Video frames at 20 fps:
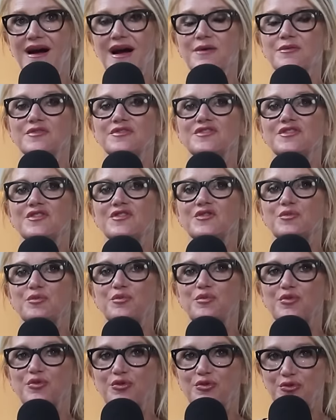I was
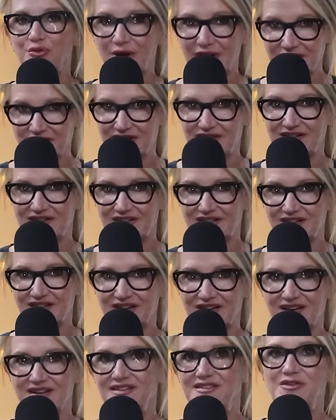just present
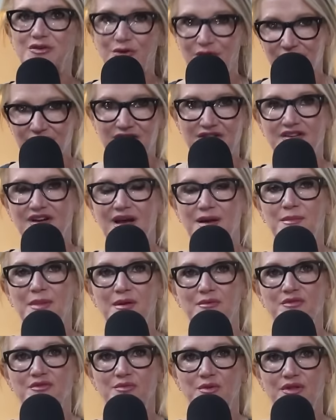during the time
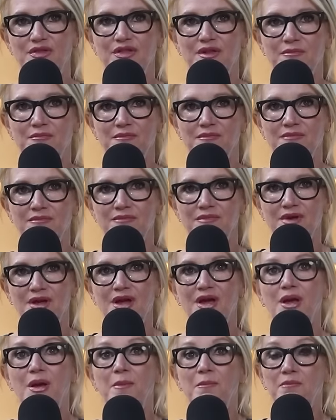I was with them
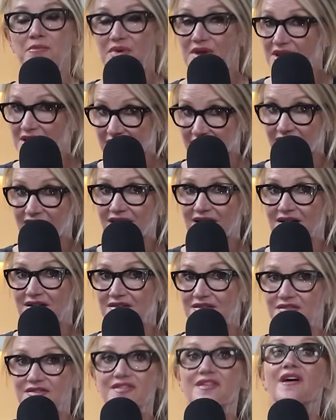
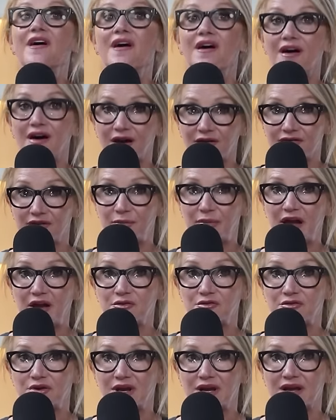because of the
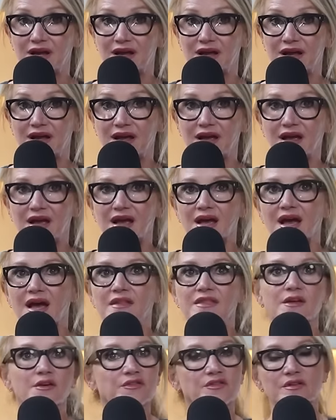boundary.
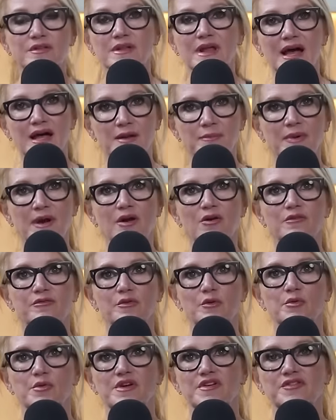And there's a lot of
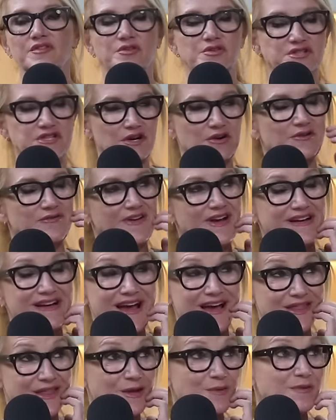powerful research here. In fact,
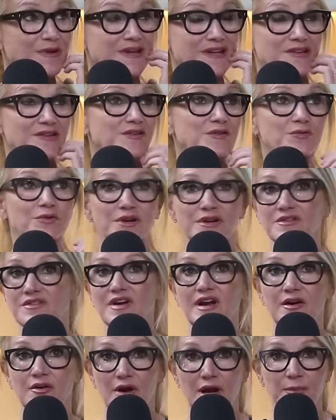I think we need to do an
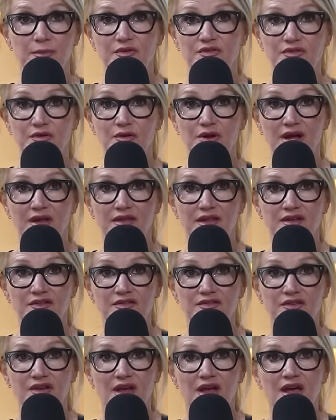entire episode on
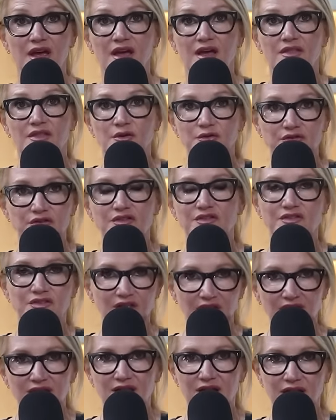this. There's this
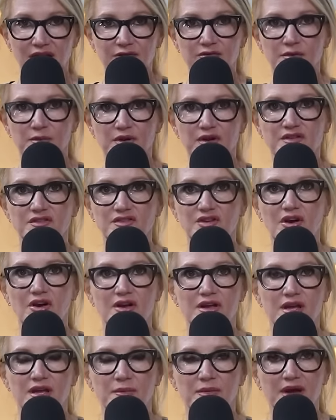thing that everybody's
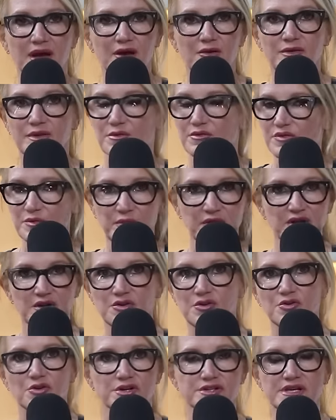talking about, and there's a
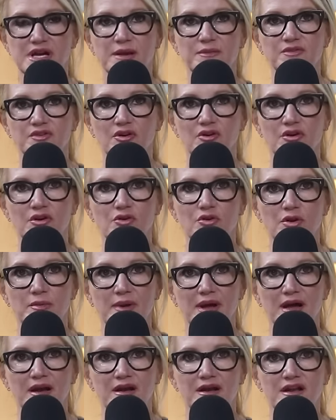big New York Times article
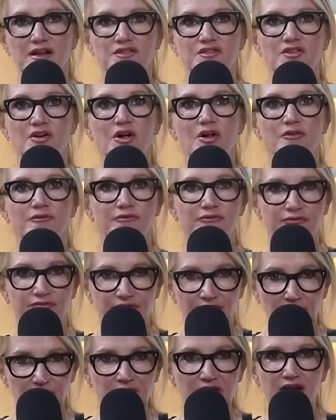about it. It's called
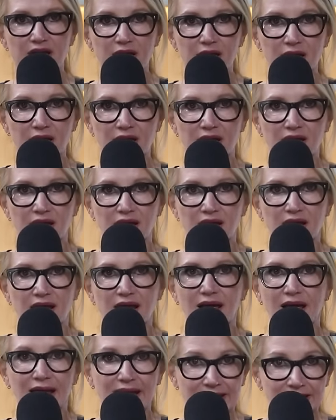fubbing,
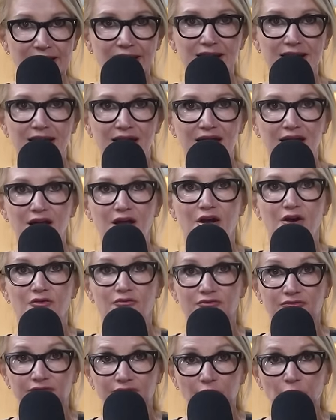a k a
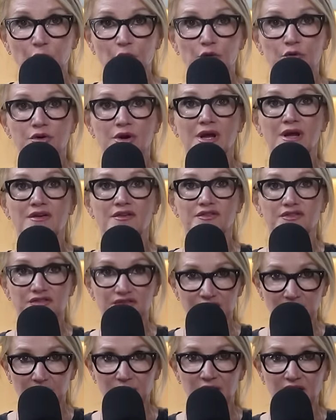phone
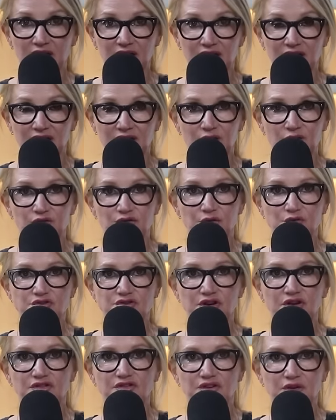snubbing. So
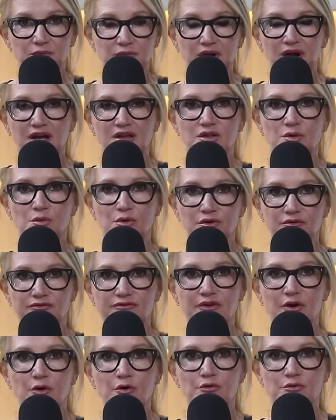just combine the word
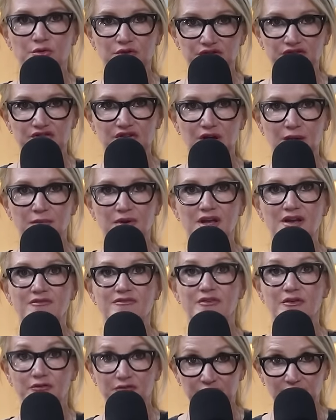phone with snubbing
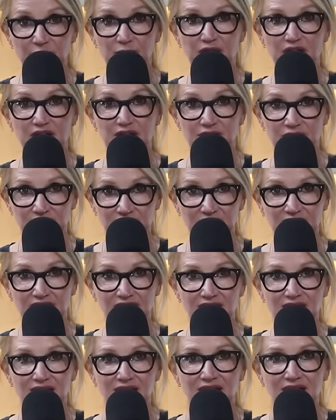for fubbing,
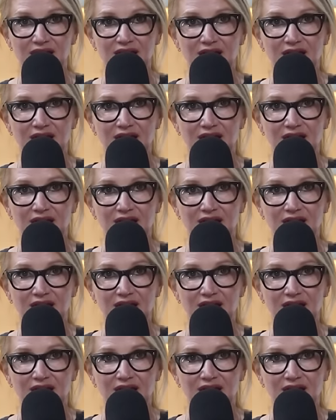okay?